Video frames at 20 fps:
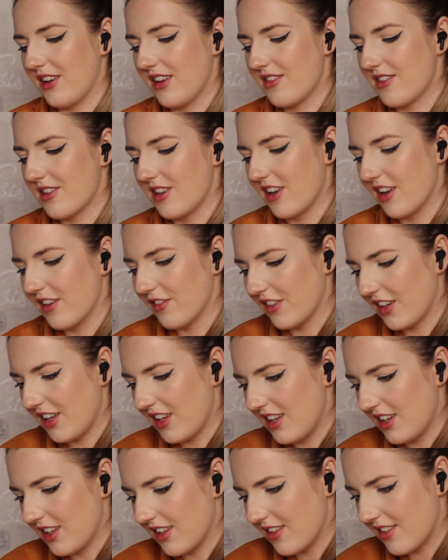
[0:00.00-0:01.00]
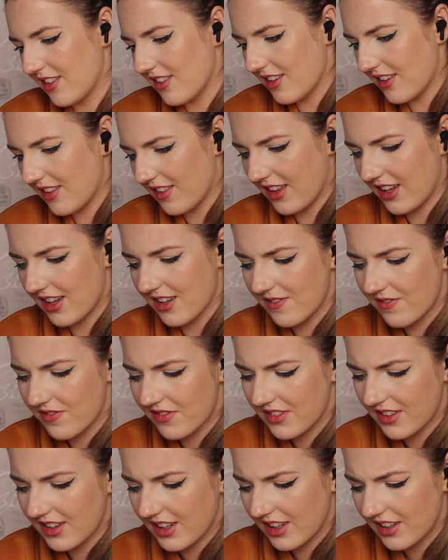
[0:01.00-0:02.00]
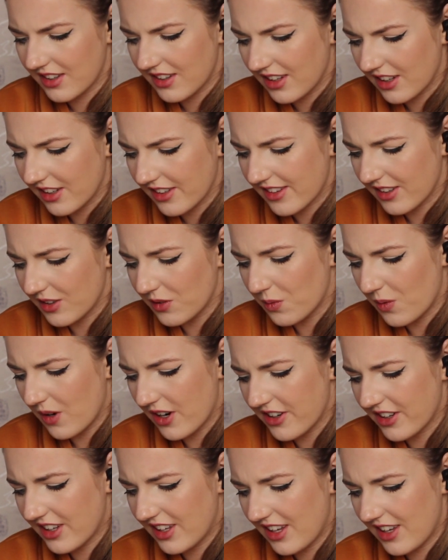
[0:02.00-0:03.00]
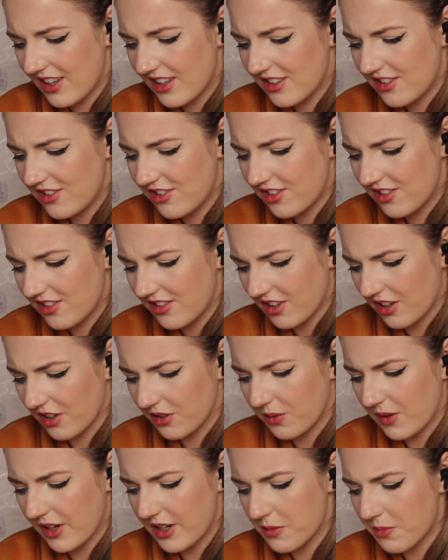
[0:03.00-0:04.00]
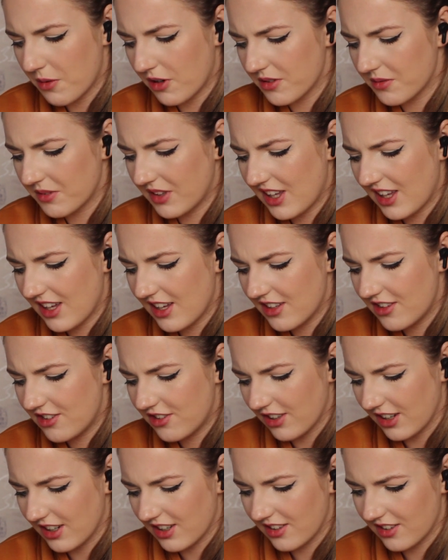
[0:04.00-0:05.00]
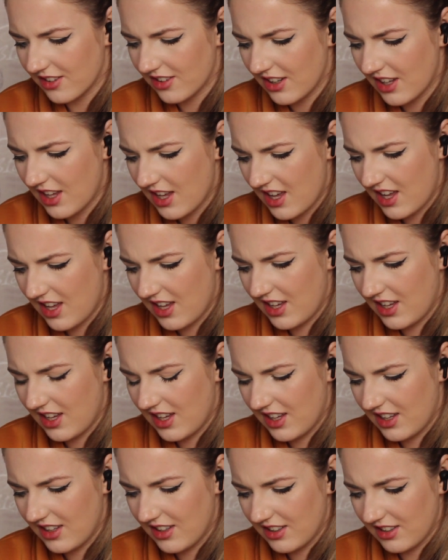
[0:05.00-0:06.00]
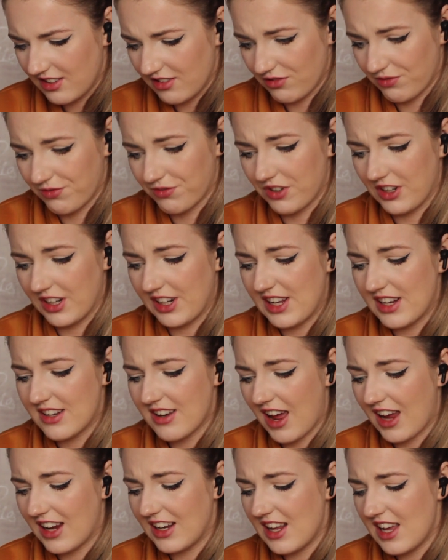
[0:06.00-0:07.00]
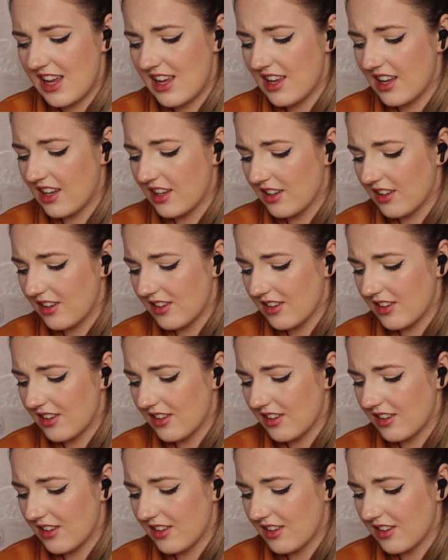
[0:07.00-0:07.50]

That's lovely, because that looks like a wire cage, or a wire bottom cage, and he's really tiny.